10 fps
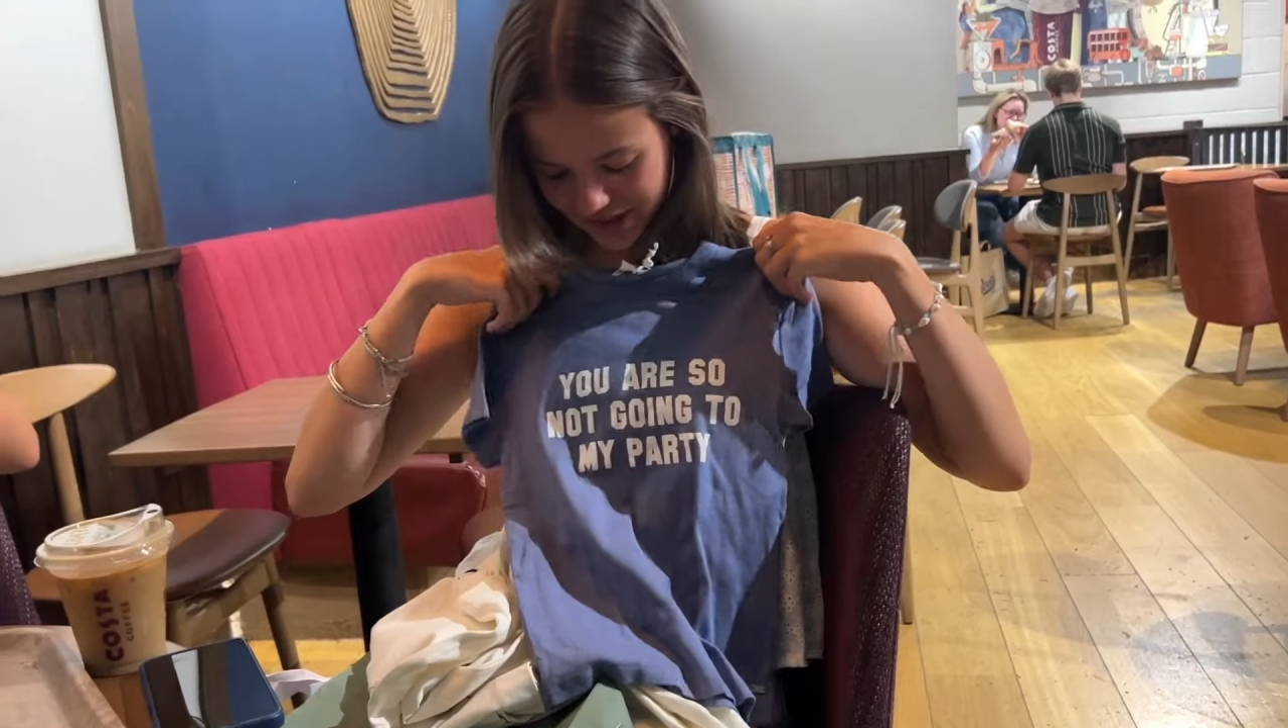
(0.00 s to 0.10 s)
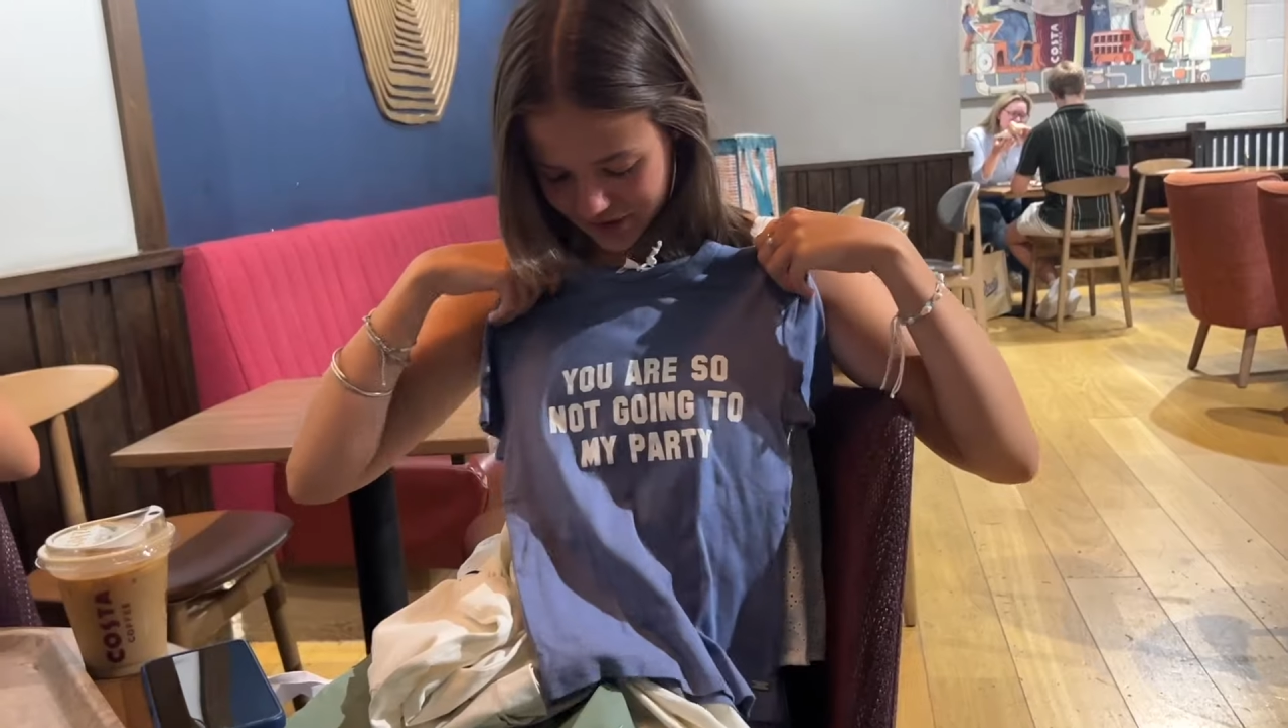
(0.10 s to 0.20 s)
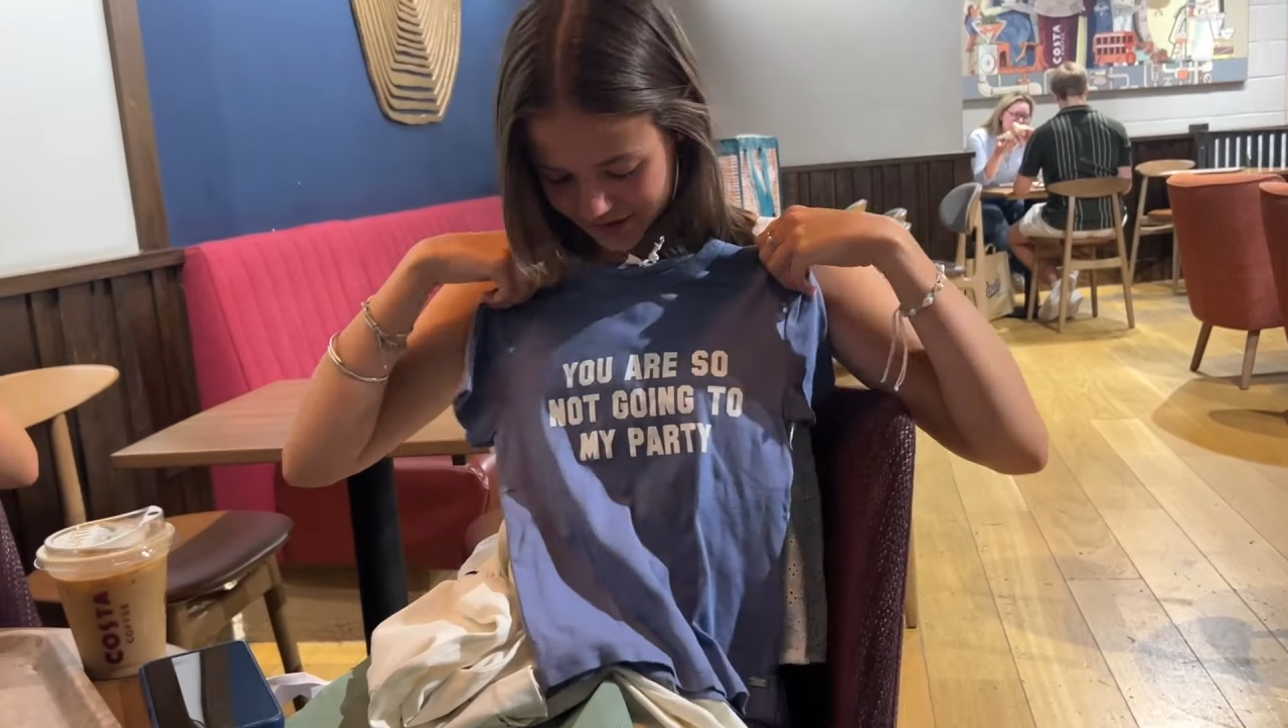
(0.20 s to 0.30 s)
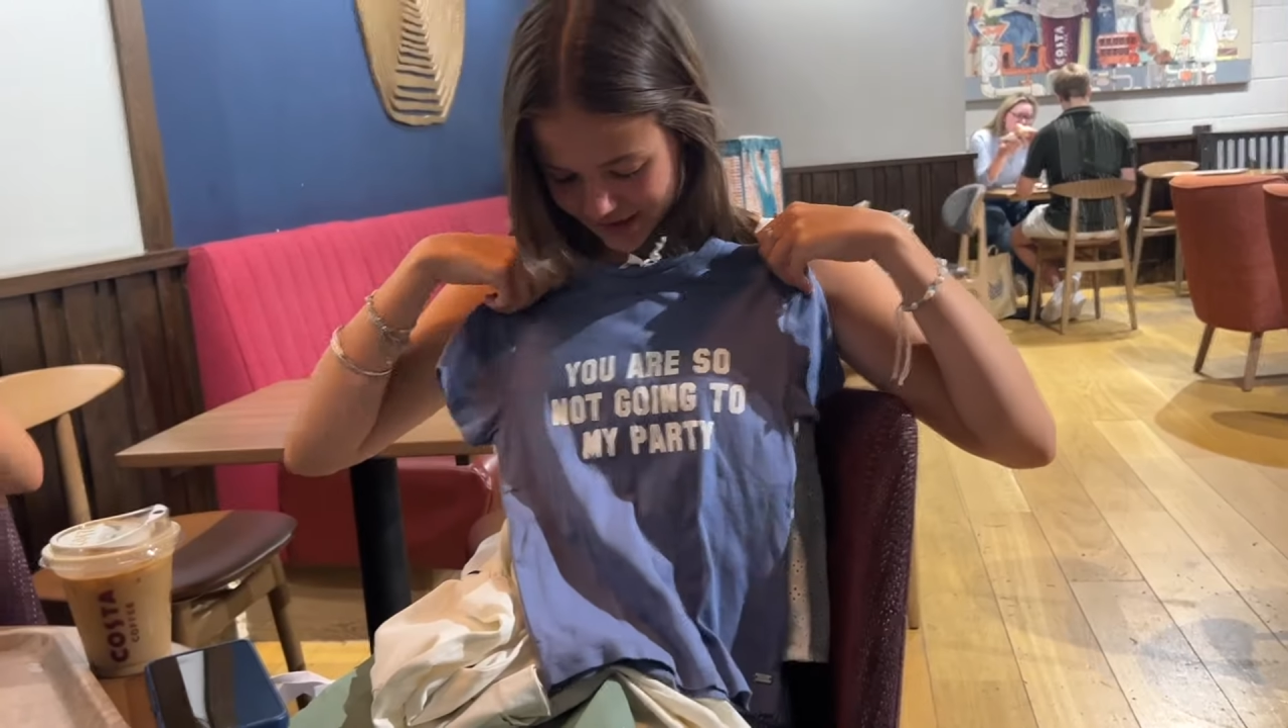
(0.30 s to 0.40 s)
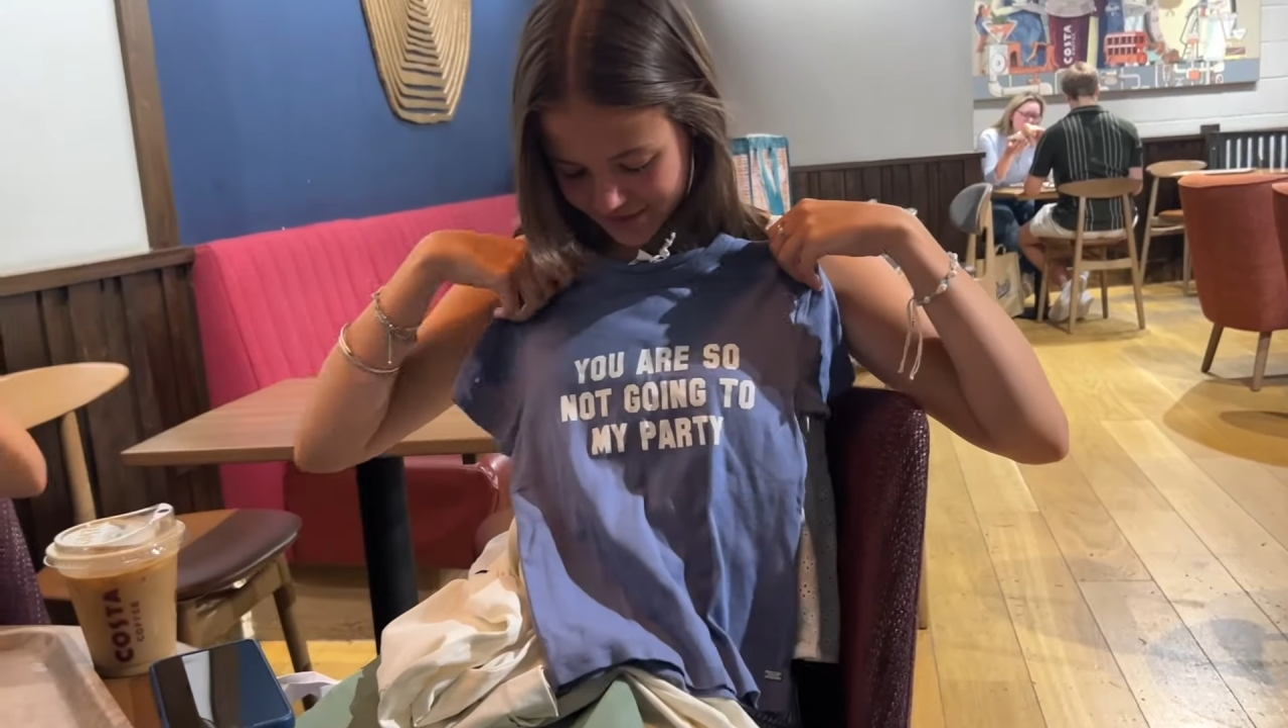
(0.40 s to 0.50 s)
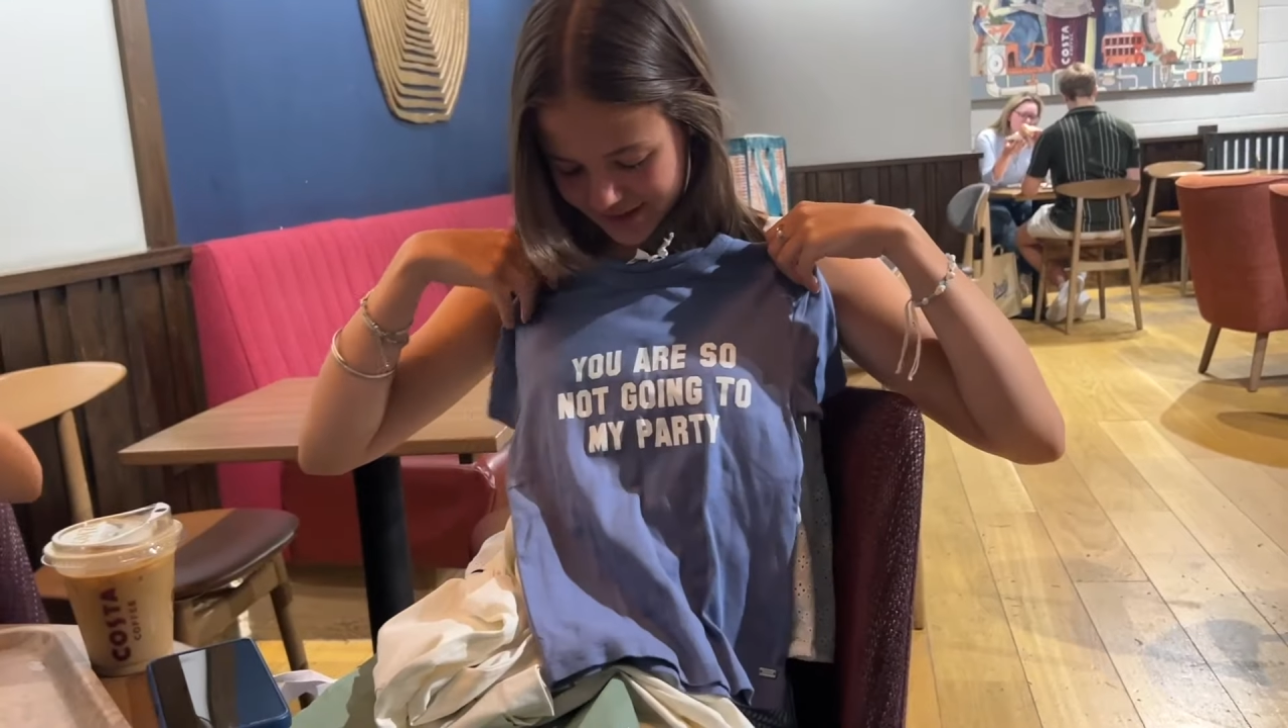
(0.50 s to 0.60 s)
really see what